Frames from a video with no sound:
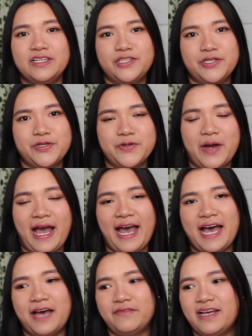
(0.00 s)
to
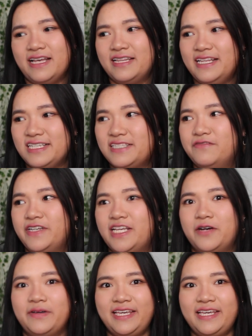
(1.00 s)
have this video